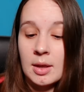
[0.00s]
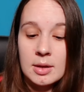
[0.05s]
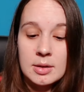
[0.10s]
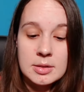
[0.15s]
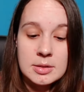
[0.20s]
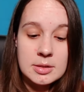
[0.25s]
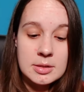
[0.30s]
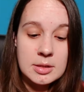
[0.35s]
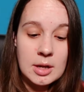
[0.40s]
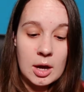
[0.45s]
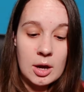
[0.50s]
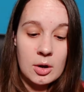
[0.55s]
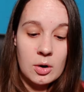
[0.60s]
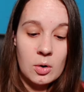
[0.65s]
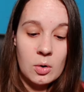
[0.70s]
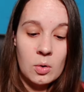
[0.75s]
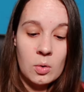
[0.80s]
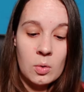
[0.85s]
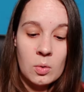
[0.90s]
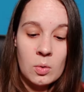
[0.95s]

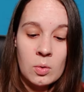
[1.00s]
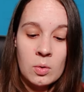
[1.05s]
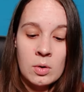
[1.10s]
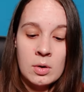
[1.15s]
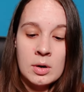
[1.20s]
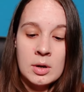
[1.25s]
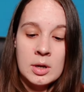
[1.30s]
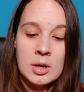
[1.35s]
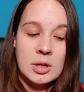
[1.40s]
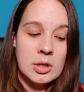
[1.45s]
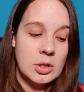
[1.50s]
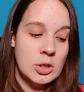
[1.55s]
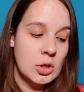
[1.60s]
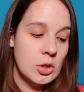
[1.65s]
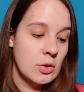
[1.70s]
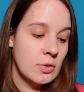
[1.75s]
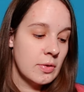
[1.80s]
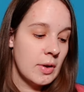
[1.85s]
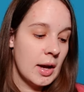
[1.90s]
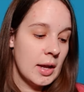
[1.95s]
So
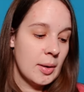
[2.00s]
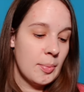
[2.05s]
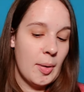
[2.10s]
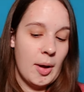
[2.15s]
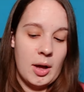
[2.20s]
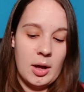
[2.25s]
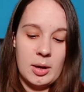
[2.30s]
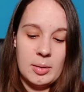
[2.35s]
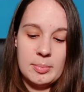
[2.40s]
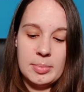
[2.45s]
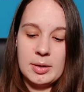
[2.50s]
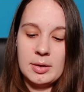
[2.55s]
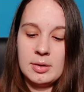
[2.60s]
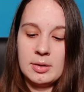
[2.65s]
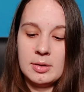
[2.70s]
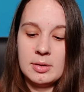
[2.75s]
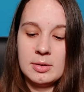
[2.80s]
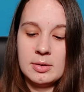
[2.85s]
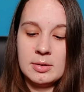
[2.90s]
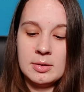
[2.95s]
you've got a pump
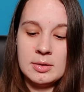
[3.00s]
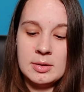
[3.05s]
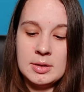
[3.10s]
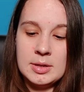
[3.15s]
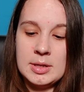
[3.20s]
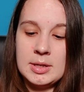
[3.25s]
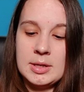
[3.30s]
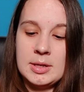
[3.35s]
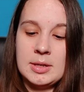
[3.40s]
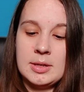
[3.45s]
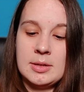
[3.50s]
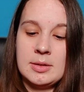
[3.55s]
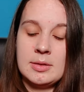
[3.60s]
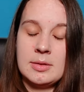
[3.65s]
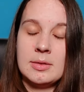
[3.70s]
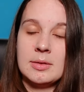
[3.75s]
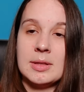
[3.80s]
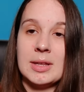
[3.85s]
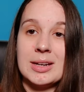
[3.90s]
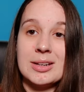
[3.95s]

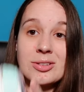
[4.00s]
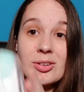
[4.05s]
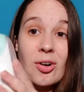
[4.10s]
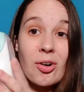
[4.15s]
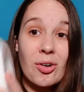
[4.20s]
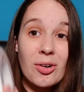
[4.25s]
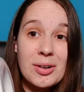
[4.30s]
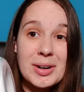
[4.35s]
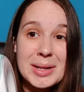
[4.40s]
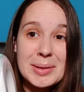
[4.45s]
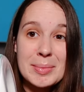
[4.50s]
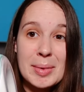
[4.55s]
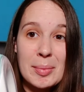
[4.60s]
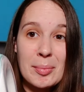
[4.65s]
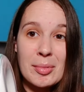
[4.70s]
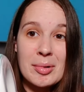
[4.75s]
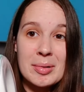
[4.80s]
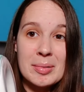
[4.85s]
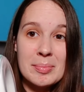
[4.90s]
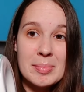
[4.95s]
that has already
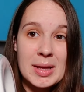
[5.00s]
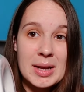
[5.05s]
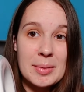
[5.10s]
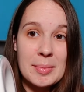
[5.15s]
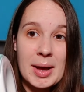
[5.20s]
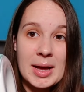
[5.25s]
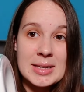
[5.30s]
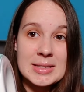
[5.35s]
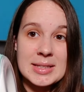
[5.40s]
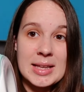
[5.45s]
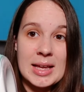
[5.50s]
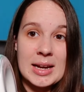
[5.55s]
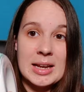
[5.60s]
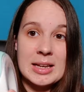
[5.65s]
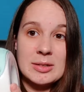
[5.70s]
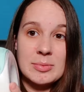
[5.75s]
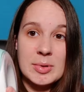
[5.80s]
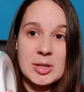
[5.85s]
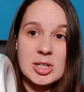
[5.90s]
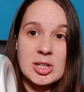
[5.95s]
minimized that
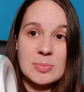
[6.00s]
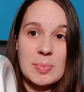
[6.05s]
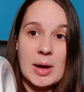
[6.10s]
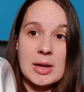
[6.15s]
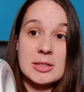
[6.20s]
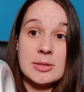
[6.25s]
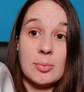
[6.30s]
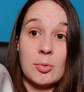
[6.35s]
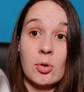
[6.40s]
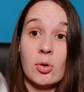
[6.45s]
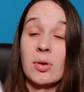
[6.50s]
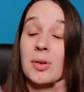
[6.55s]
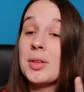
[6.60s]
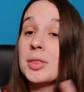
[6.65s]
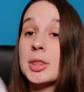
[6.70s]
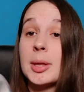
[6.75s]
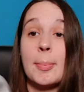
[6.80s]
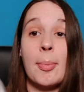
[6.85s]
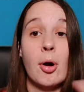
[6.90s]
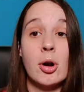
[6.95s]
as much as possible.
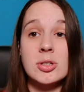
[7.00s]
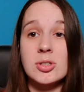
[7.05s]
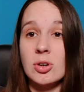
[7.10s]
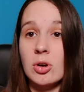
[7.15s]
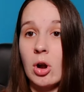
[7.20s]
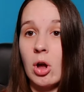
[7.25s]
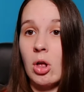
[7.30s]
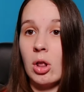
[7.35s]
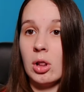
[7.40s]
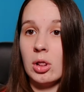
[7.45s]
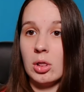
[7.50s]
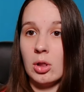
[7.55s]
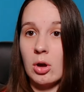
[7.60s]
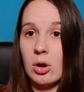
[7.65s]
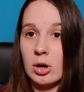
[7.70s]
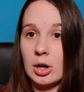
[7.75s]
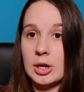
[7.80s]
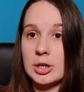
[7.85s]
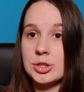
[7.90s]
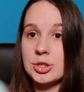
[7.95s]
The parts are all
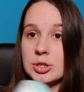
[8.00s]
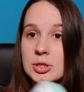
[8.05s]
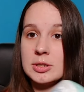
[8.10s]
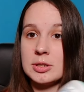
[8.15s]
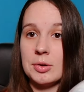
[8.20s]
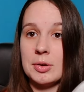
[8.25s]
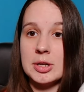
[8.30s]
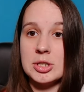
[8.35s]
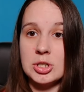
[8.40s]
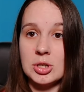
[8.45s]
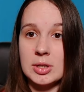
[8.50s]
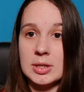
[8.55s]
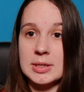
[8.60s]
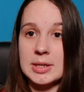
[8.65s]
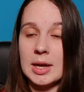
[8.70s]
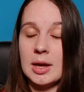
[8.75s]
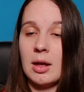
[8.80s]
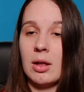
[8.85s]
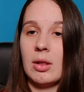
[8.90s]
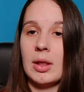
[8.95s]
large, so as you can
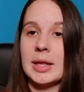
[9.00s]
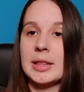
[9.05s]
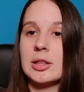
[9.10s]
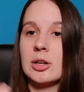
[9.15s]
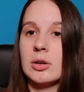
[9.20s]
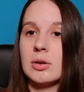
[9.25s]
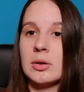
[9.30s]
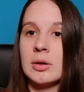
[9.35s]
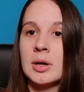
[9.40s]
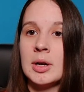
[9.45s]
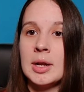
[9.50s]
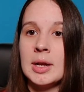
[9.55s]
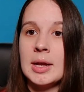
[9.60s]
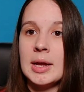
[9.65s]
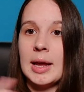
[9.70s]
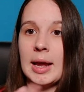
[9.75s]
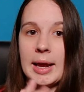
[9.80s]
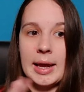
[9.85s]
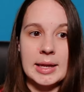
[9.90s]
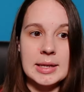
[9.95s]
tell, like they're
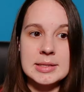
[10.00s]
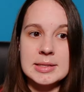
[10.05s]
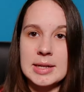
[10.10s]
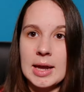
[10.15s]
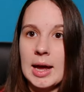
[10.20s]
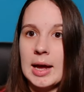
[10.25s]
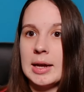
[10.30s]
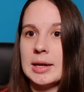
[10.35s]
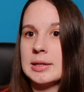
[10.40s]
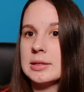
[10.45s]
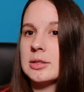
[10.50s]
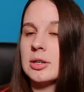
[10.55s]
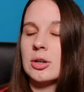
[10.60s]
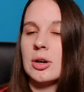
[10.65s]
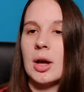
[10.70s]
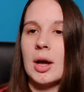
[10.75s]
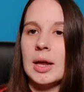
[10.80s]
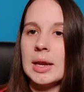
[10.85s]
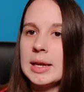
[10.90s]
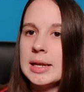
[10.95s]
hand sized. They're
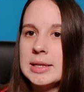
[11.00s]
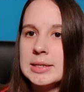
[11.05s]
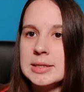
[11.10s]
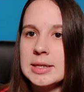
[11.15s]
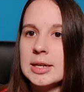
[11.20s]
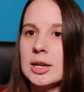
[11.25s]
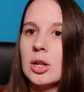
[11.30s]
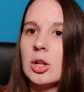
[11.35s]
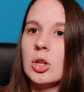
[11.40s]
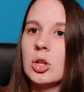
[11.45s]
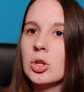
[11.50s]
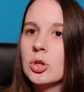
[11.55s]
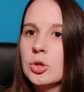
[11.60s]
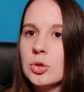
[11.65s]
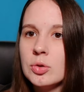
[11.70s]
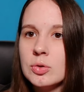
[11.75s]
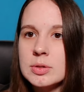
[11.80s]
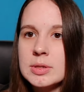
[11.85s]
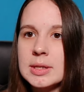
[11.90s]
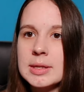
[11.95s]
not easy to
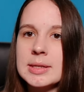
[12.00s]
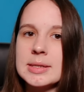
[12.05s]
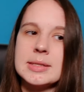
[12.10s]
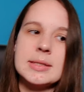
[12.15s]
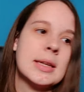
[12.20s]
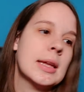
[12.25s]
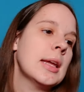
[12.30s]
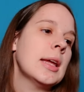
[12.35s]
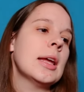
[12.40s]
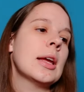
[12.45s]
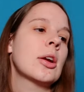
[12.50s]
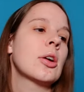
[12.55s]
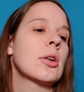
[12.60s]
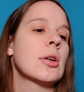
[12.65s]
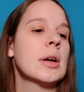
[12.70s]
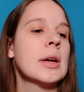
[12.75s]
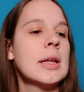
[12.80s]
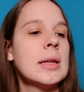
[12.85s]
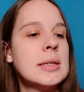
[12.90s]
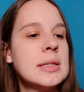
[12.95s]
lose in the sink
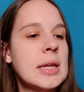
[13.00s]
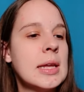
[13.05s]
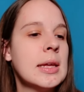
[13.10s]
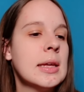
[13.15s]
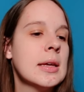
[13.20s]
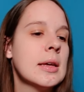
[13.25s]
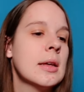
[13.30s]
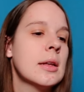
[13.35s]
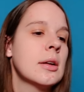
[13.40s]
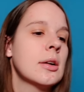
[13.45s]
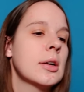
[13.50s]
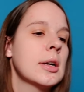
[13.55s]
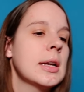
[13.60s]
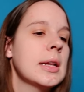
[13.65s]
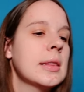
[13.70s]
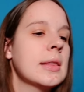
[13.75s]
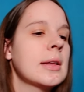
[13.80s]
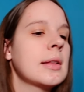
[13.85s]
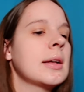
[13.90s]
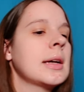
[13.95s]
or in a tin or
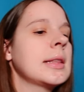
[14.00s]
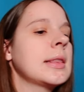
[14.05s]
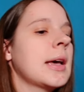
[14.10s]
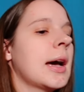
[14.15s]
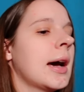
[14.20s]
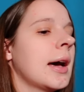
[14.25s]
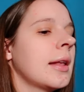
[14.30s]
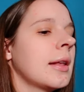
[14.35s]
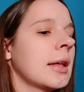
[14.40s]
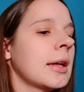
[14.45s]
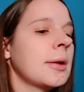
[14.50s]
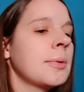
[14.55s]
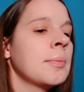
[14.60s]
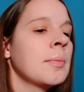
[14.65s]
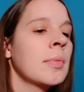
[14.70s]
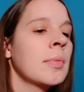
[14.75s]
anything like that. Like,